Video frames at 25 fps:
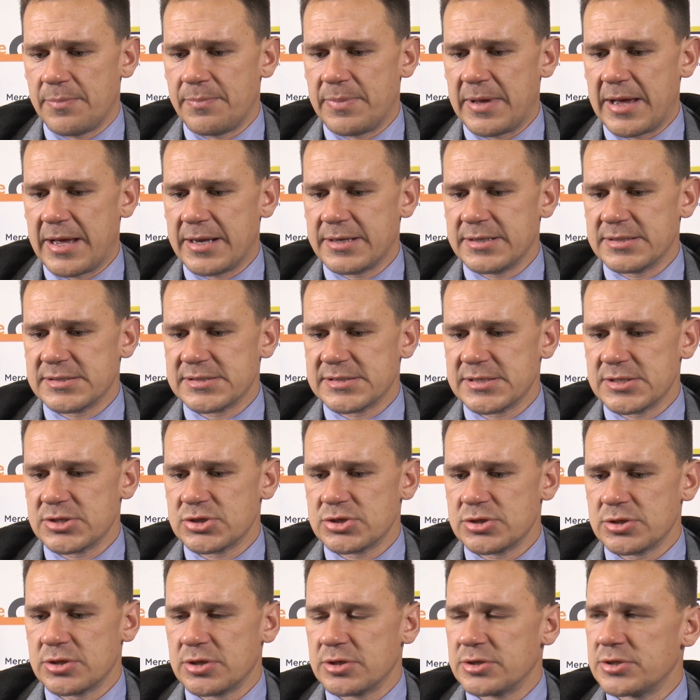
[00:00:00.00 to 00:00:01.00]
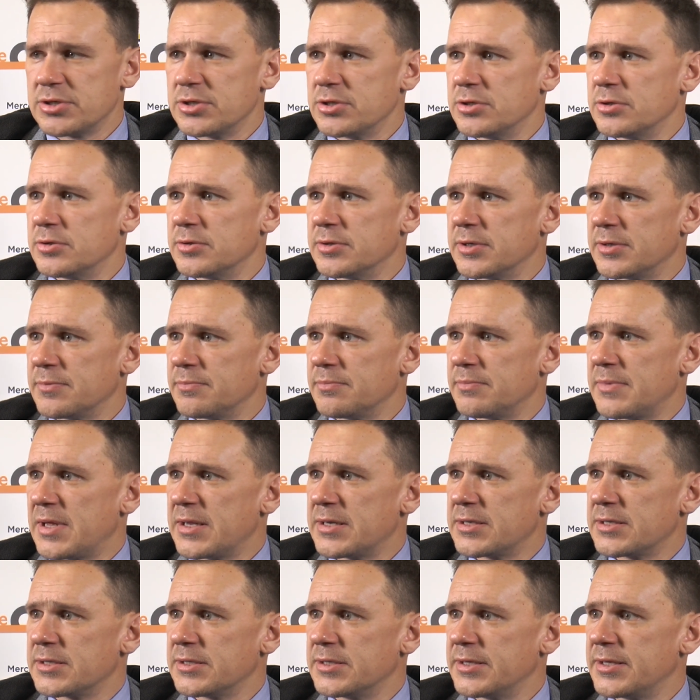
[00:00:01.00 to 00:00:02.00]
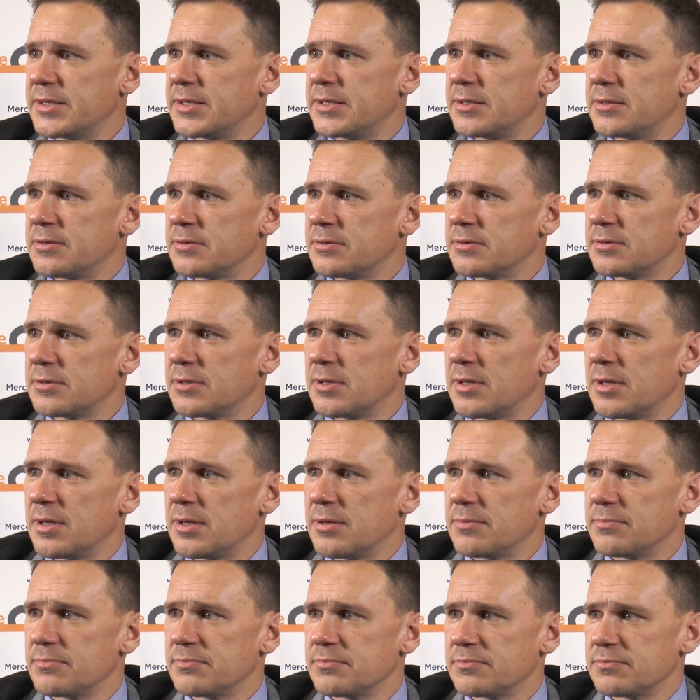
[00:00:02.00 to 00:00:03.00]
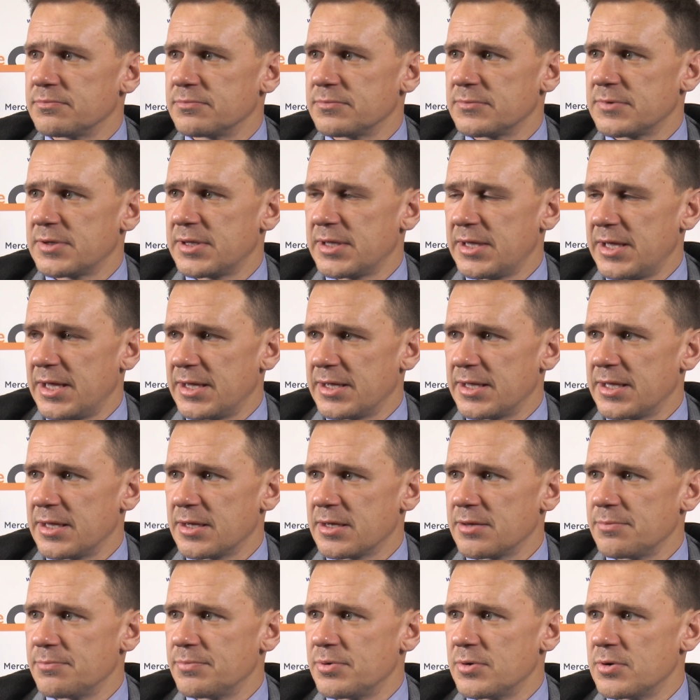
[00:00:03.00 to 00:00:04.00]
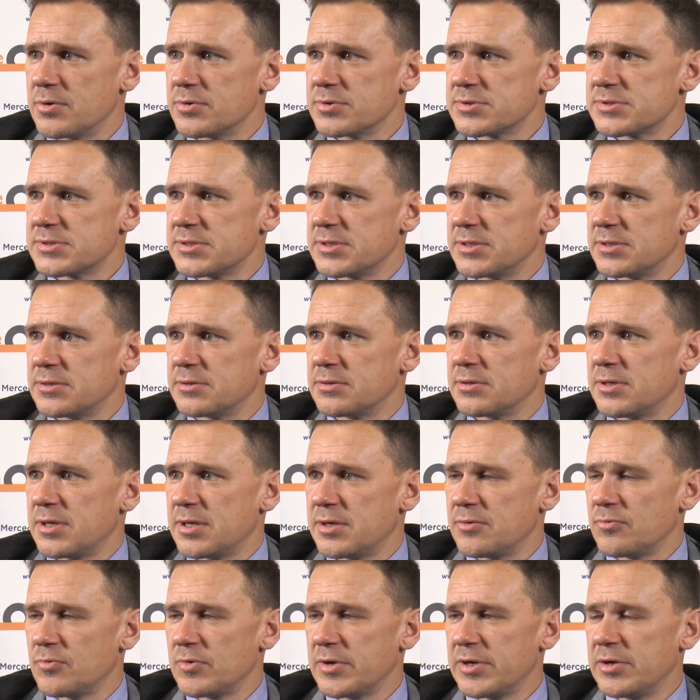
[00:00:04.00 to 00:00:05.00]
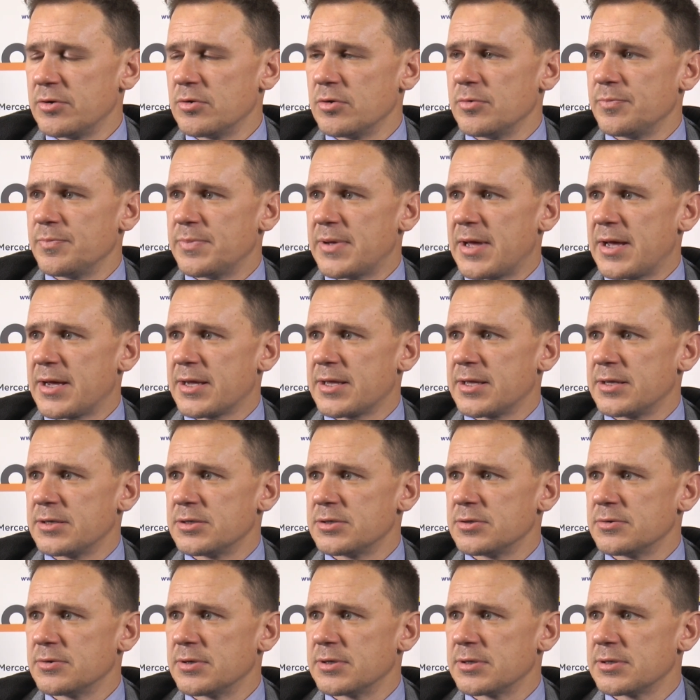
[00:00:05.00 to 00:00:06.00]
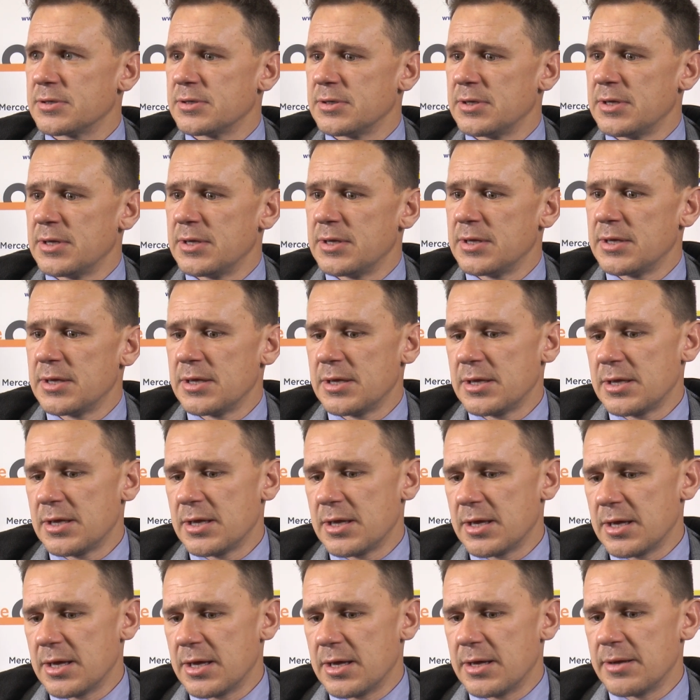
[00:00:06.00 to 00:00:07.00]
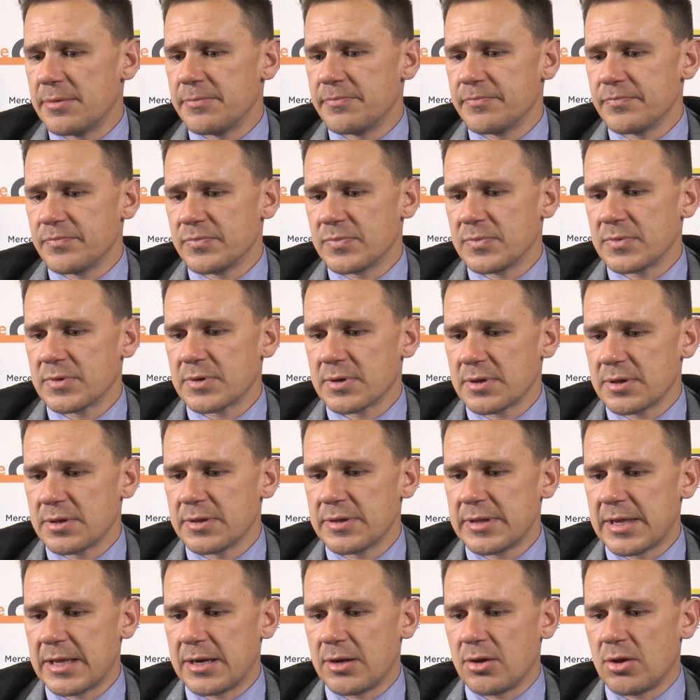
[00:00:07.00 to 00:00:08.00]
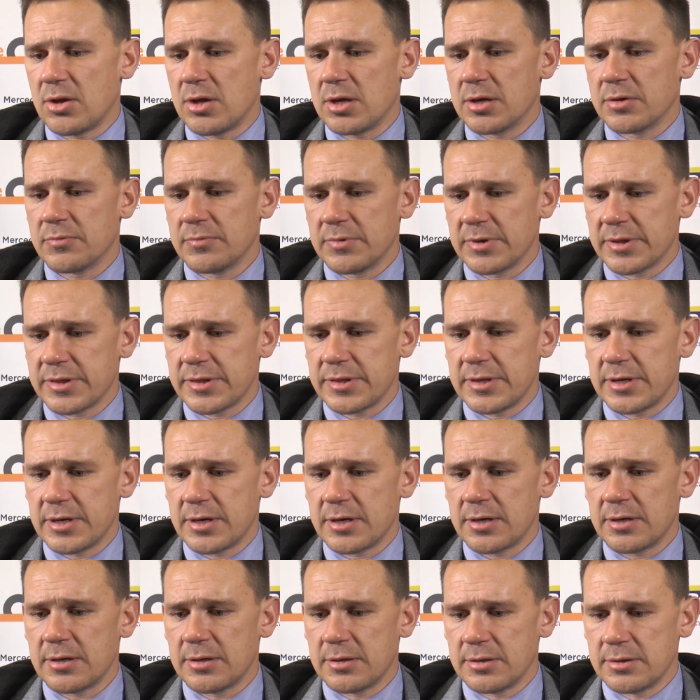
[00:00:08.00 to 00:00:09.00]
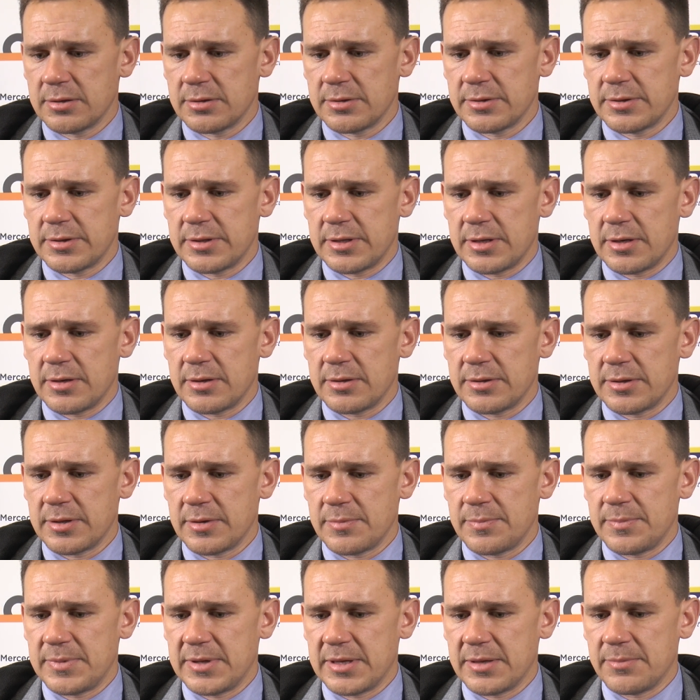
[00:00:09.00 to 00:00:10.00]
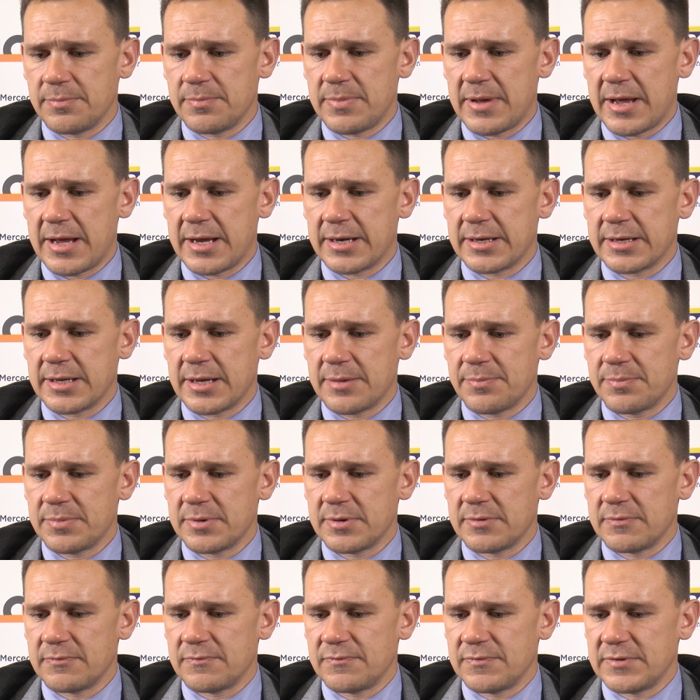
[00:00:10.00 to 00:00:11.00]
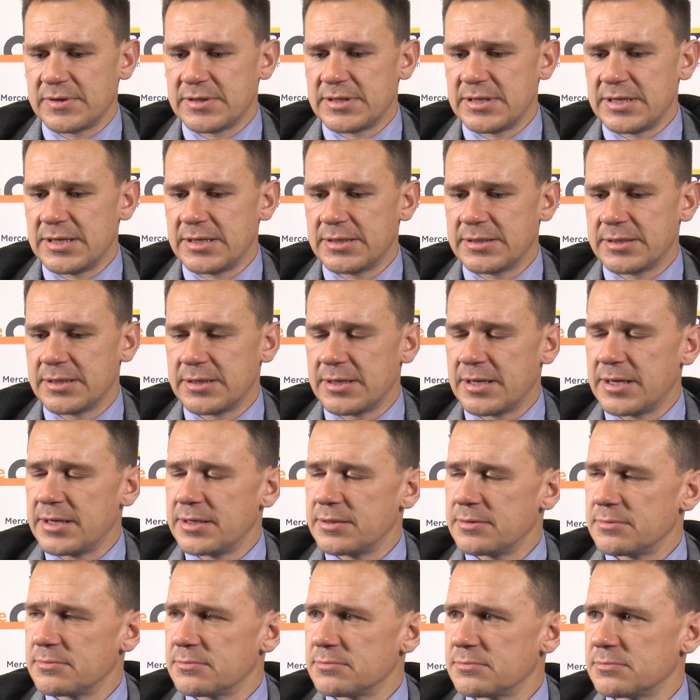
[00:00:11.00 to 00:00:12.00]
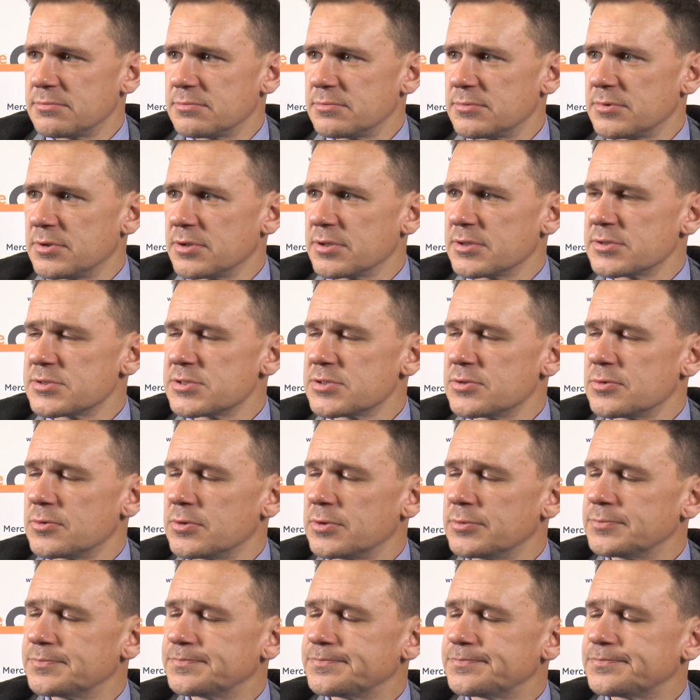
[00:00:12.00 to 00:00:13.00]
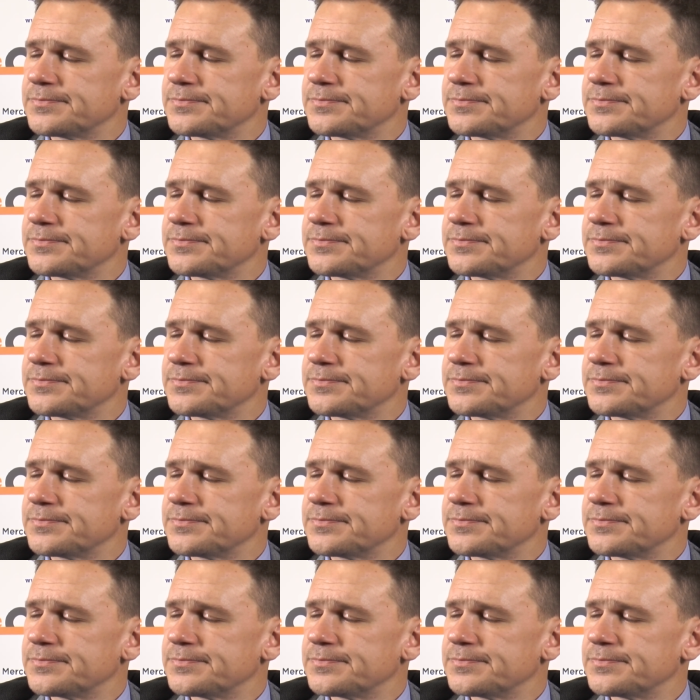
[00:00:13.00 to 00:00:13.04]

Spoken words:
bad decision or two and mentally can't get composed and regroup back into it. That, along with their being banged up and fatigued tonight, took its toll.